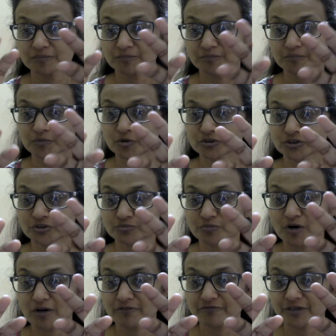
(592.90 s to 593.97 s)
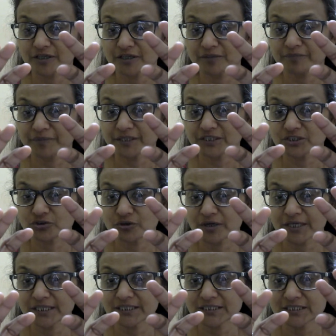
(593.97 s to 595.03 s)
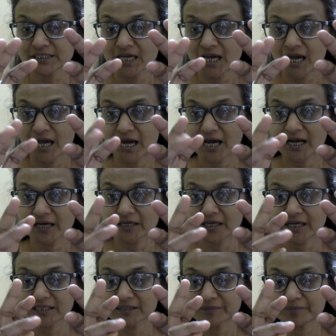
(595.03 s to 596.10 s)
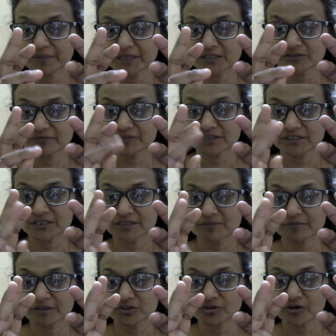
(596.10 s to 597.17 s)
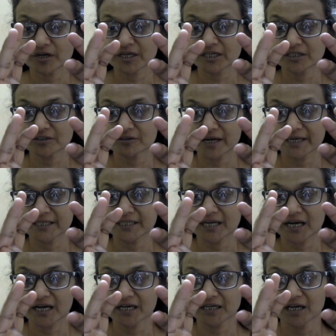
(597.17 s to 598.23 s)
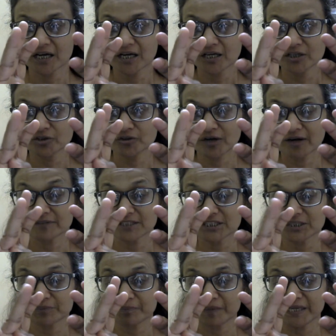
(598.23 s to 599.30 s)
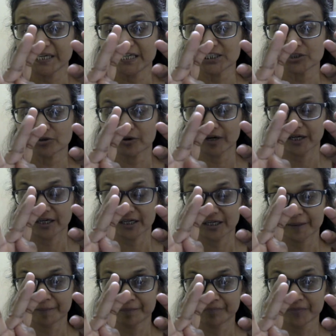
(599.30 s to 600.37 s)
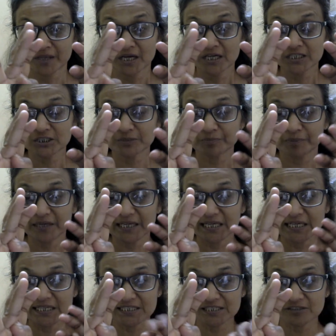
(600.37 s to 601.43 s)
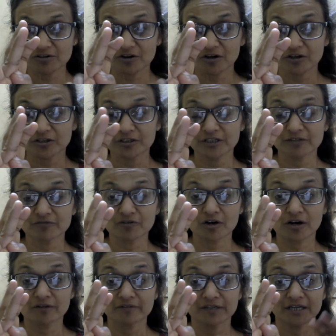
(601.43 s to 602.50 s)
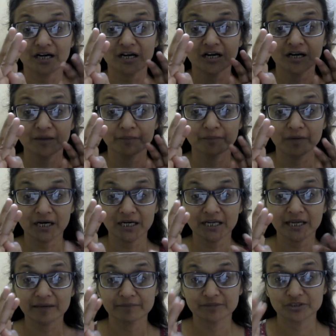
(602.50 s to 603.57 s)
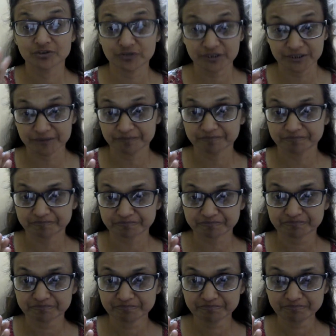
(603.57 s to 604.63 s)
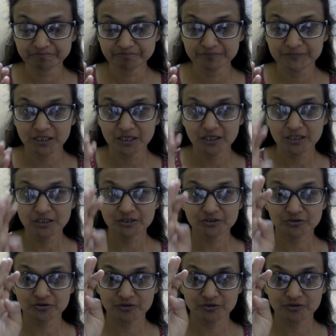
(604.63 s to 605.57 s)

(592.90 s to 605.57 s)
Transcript: both small finger base joints, and at the base of the stomach joint, right hand, you have the spleen joint. Spleen is an organ involved in our blood chemistry. So